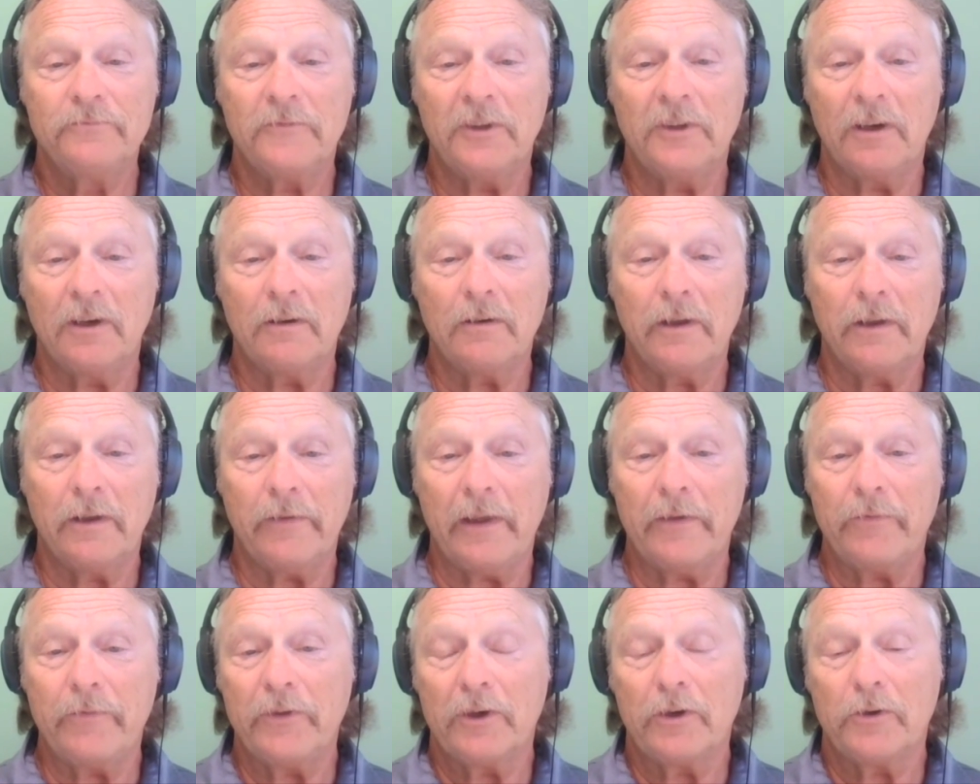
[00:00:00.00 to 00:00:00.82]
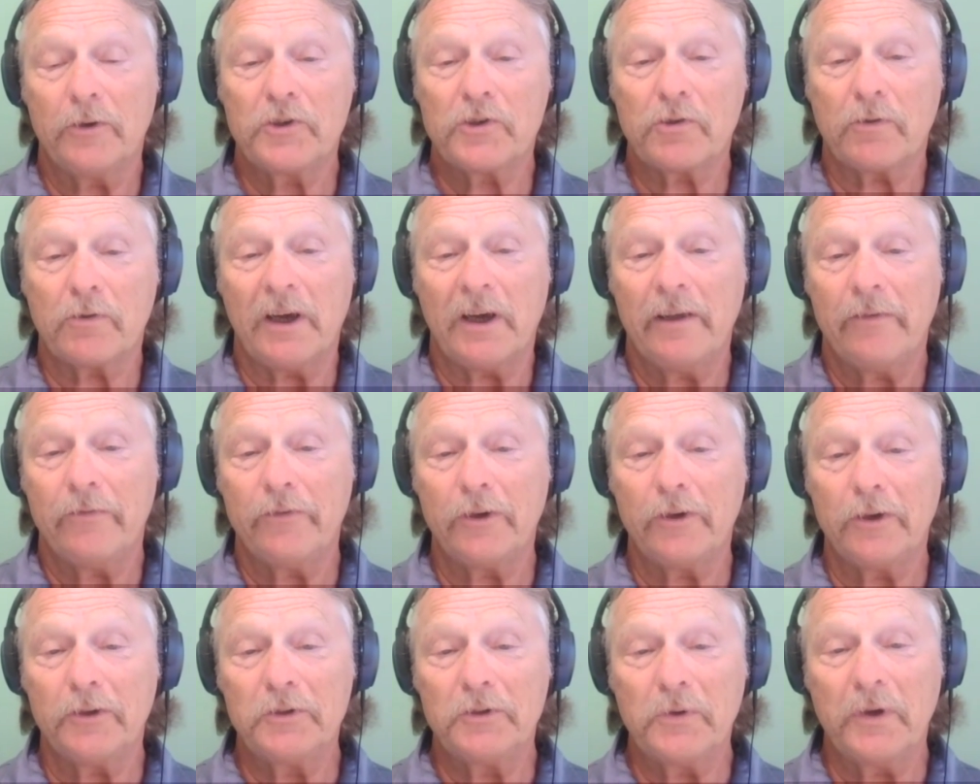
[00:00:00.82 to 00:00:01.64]
If you don't try, if
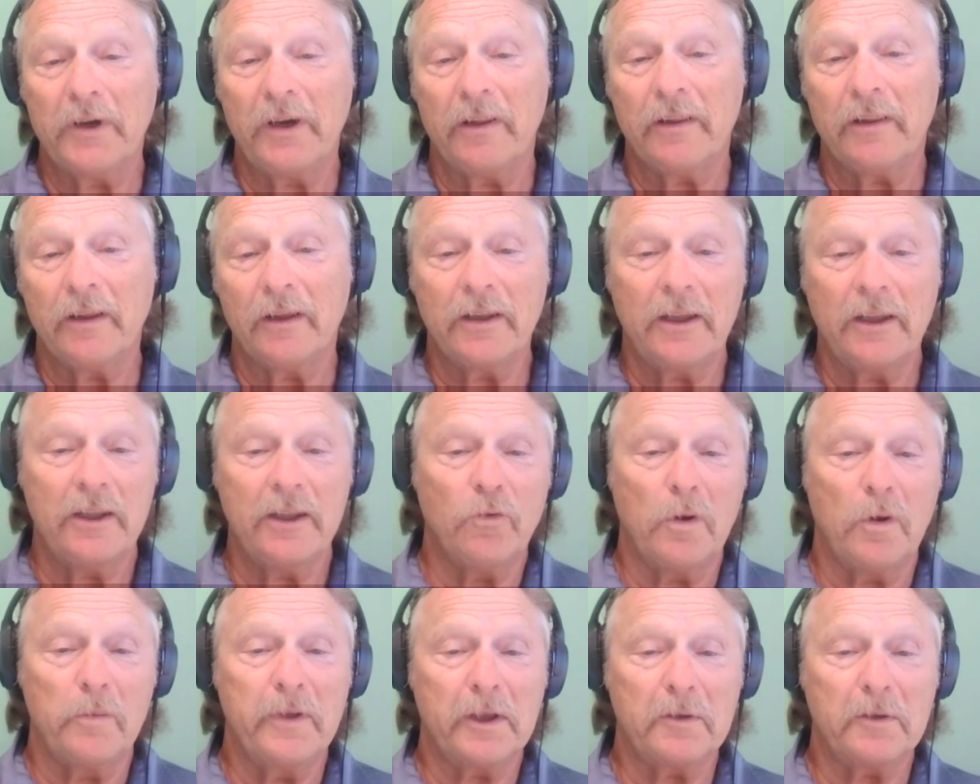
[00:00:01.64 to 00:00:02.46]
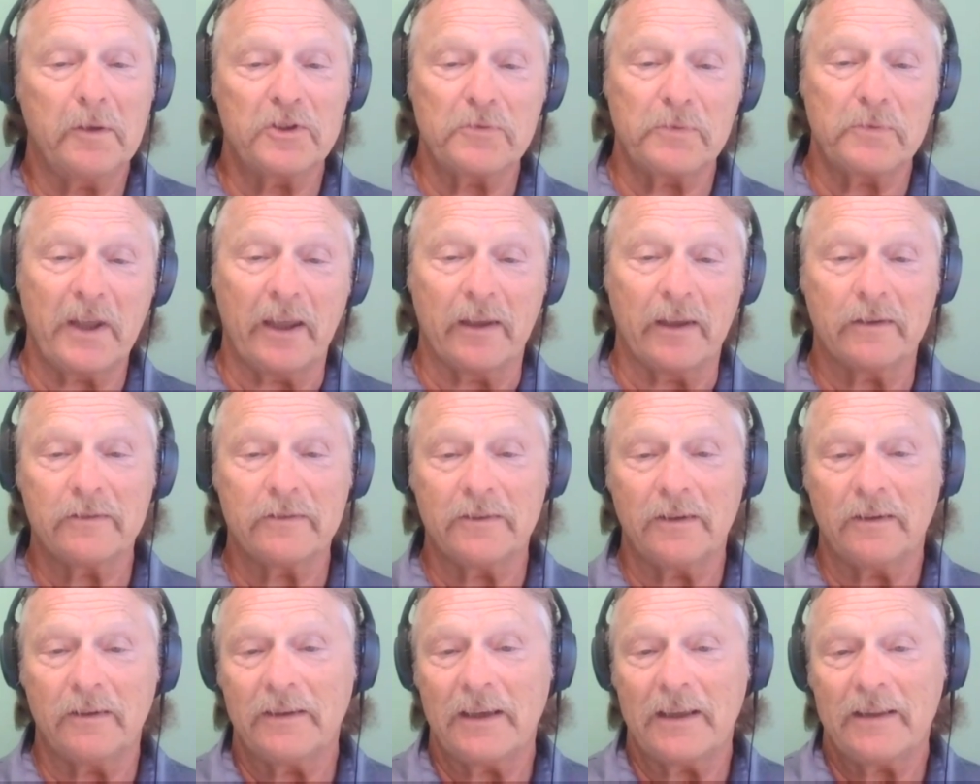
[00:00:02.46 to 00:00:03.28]
you don't do anything, then you won't make a mistake.
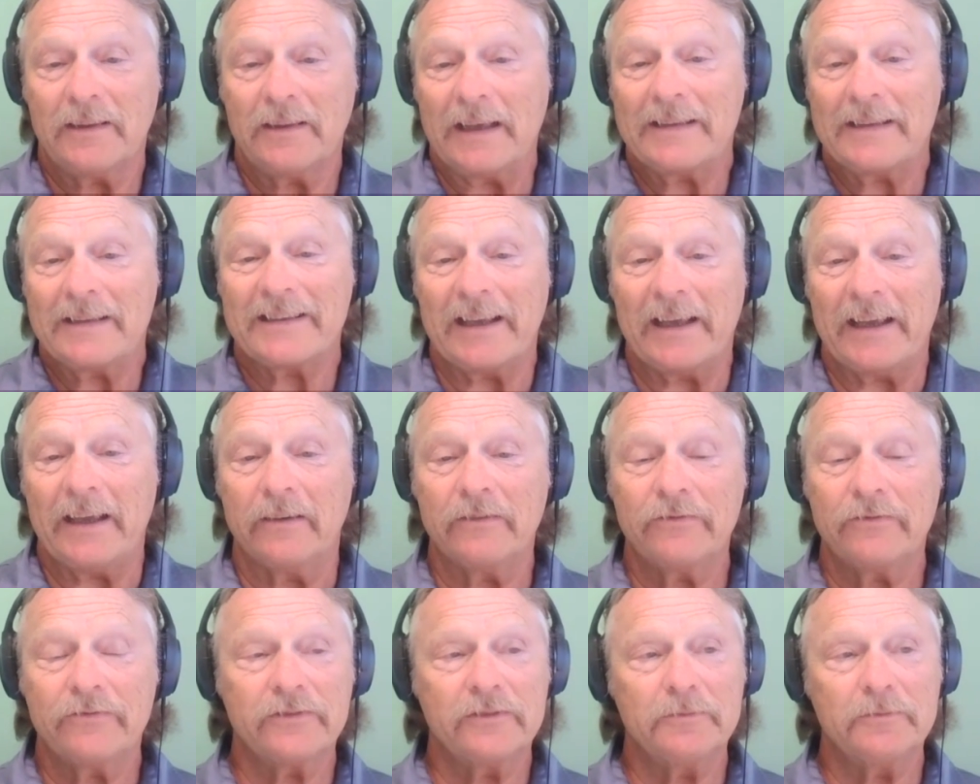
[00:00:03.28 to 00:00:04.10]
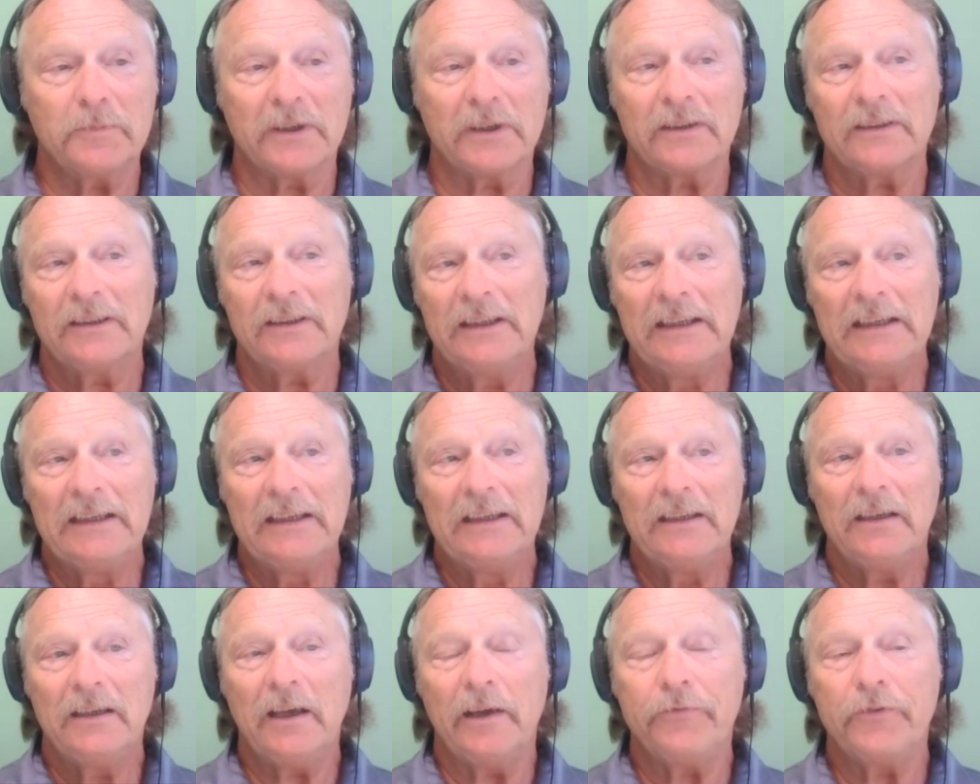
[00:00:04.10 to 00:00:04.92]
That's safe. But
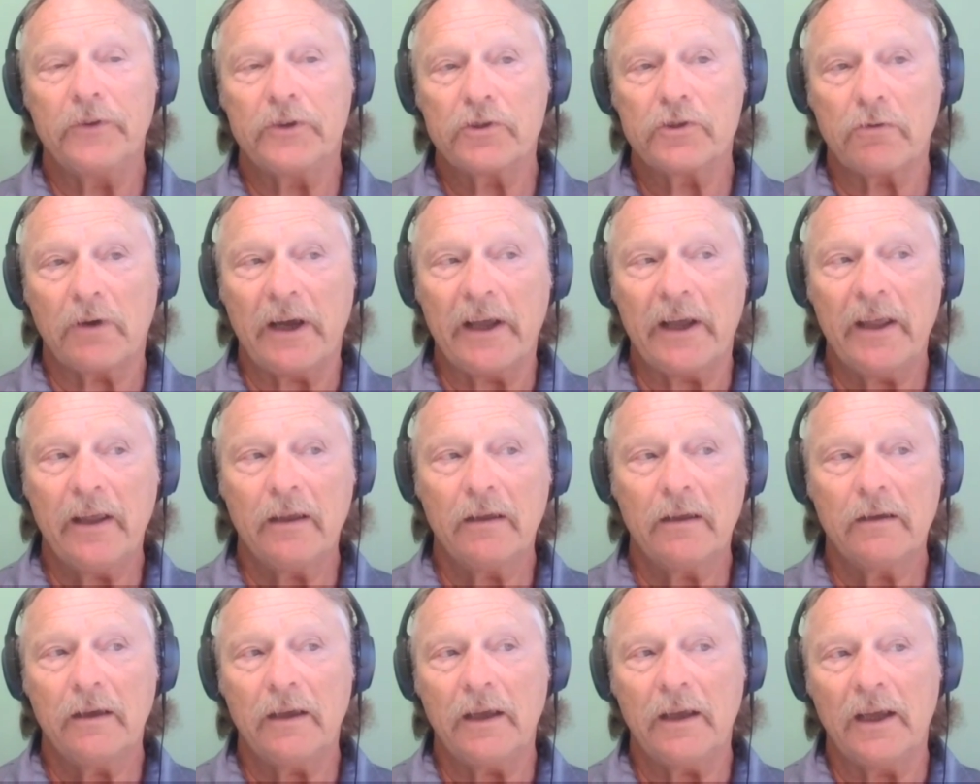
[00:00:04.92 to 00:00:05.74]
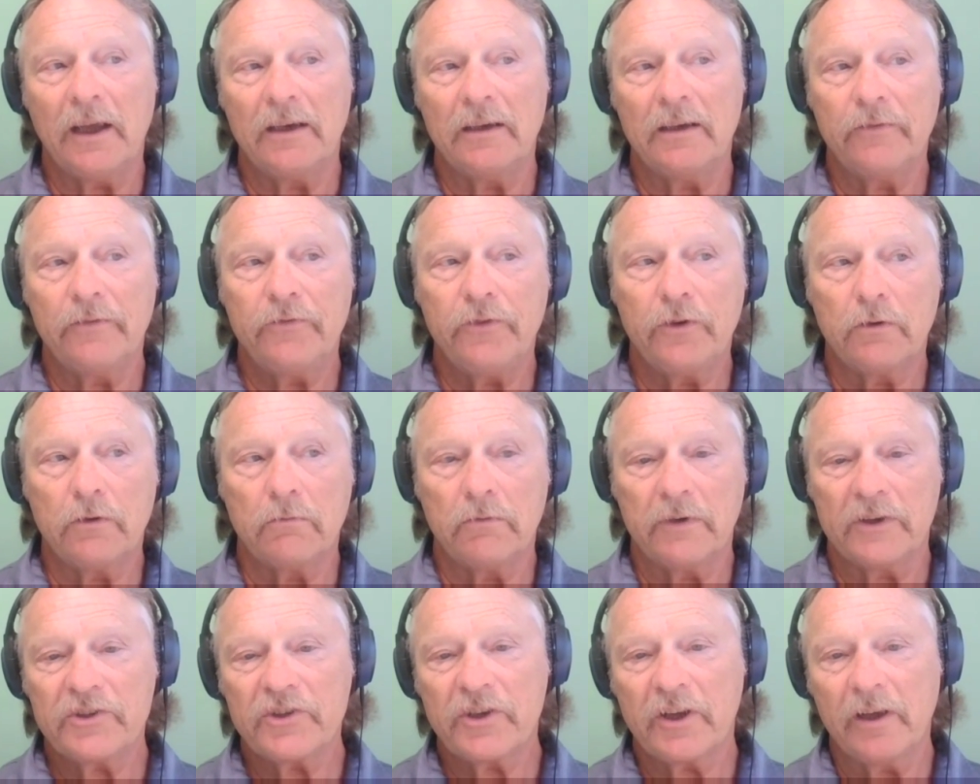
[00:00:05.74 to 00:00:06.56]
if you're trying and if you're
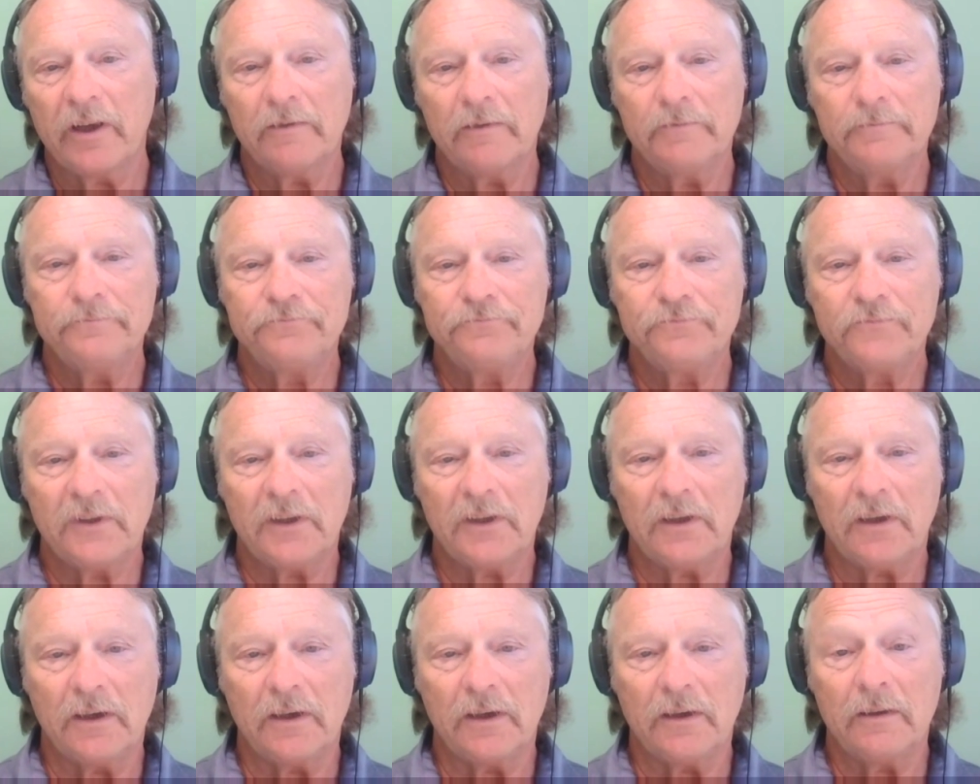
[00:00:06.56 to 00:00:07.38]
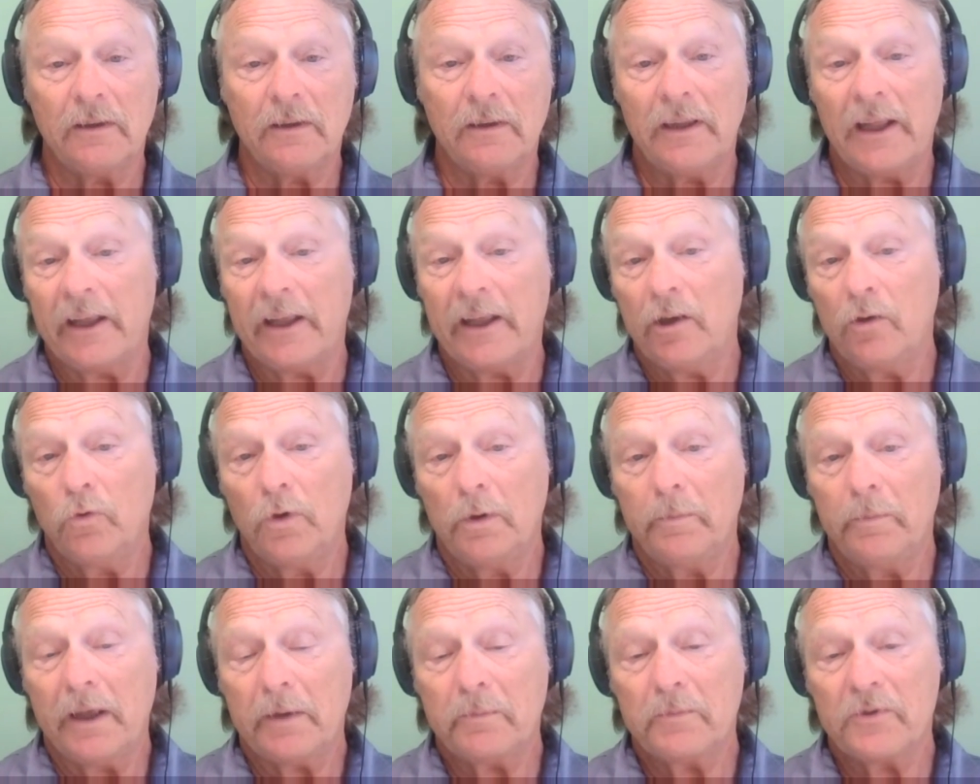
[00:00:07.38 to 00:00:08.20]
risking, then you
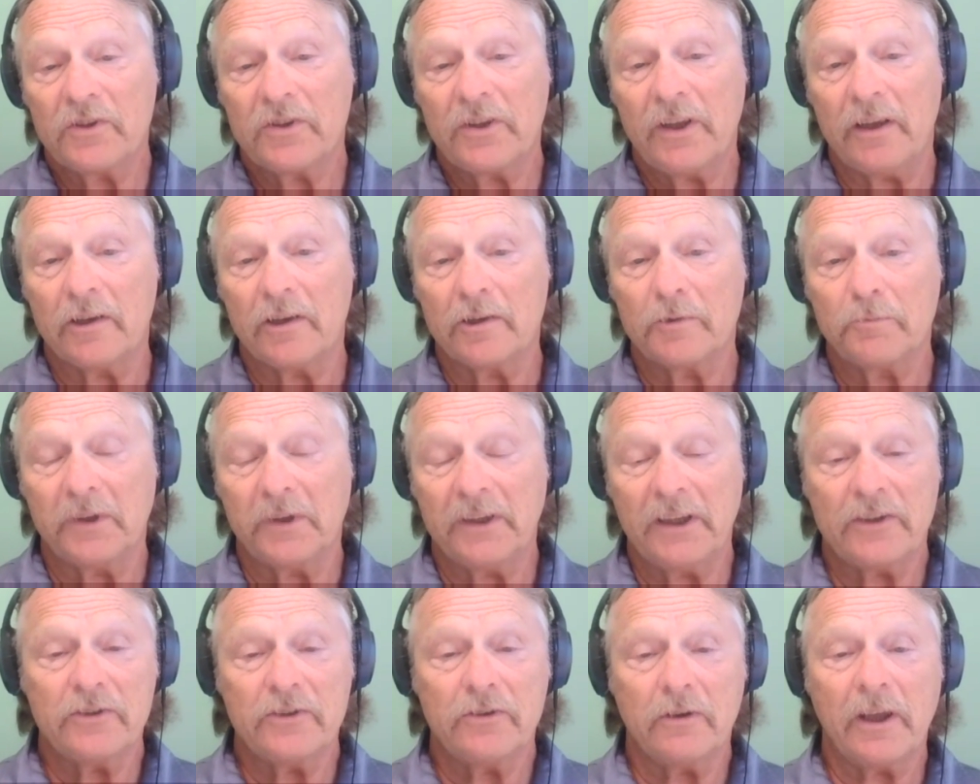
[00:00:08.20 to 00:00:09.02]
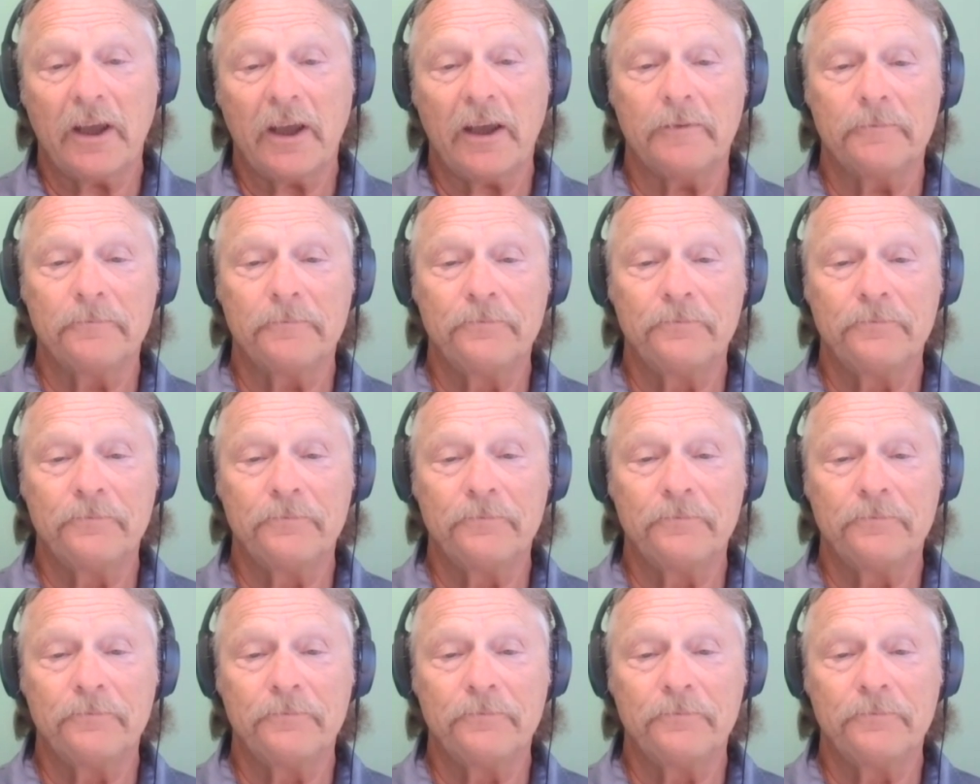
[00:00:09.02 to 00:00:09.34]
will make mistakes, but that's okay.